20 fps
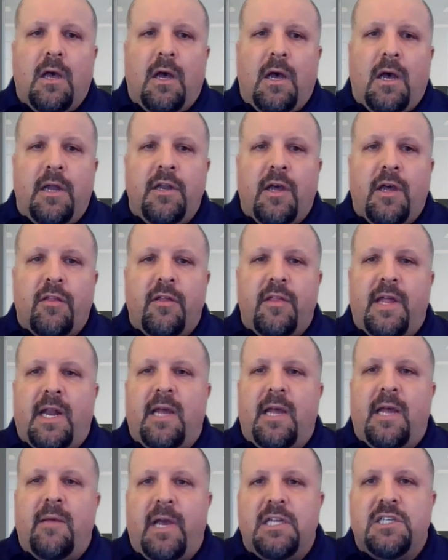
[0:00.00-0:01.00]
Another that
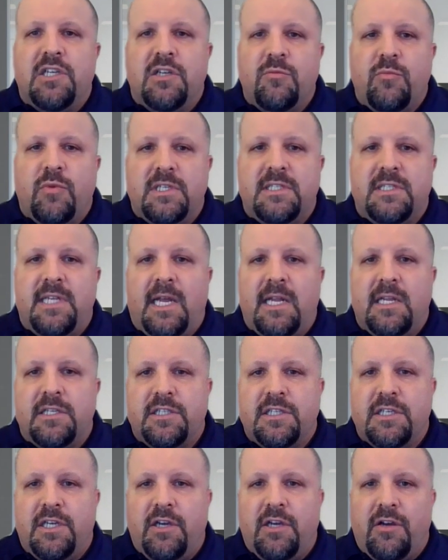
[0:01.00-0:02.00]
I mentioned was data
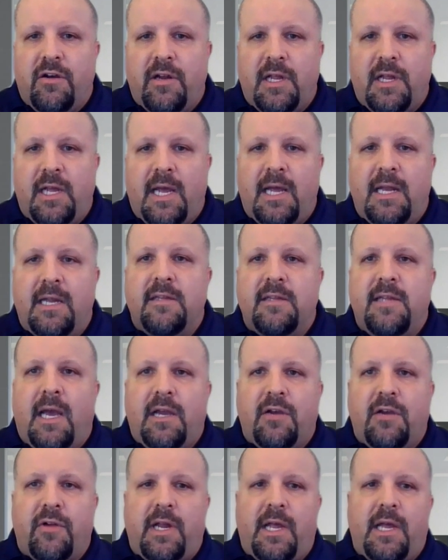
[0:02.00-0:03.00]
security and
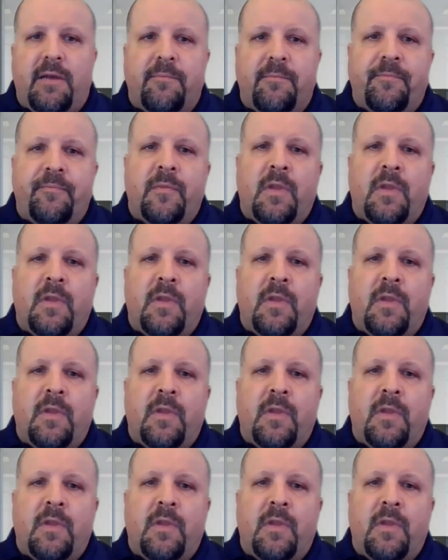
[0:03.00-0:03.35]
integrity.